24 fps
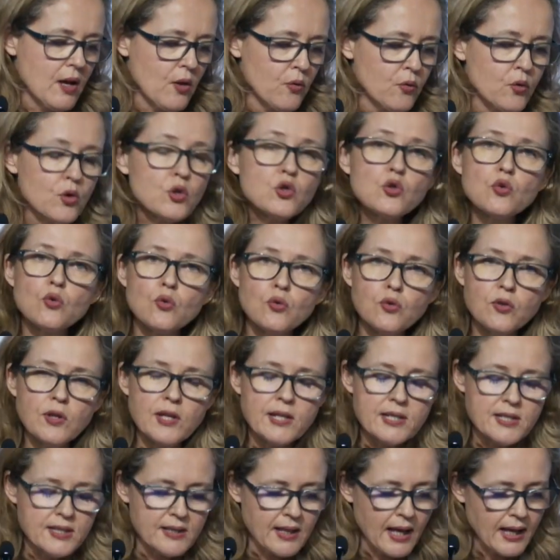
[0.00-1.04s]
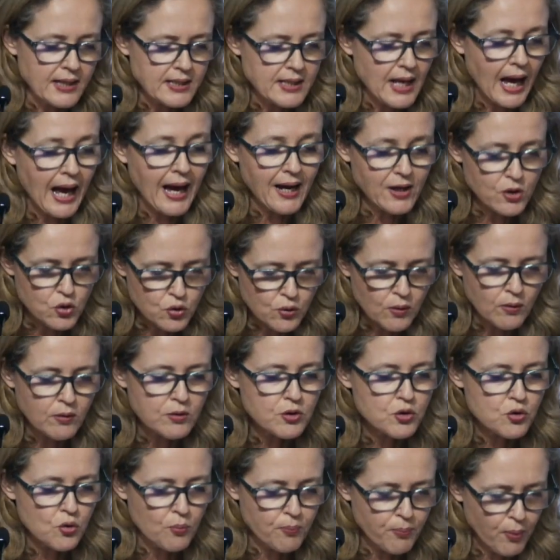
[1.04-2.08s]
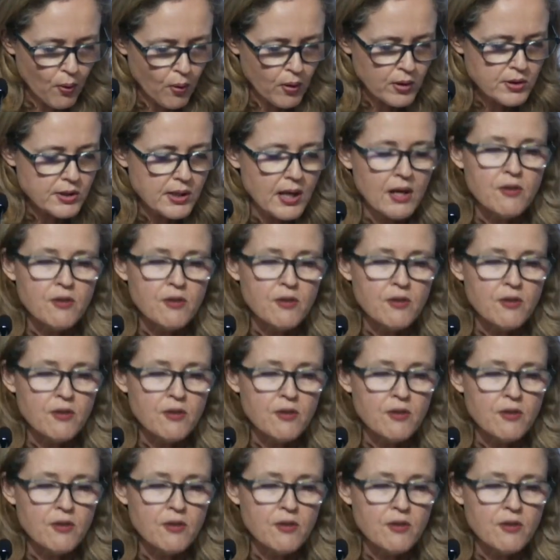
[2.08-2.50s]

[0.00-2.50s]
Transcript: the truth is that actual support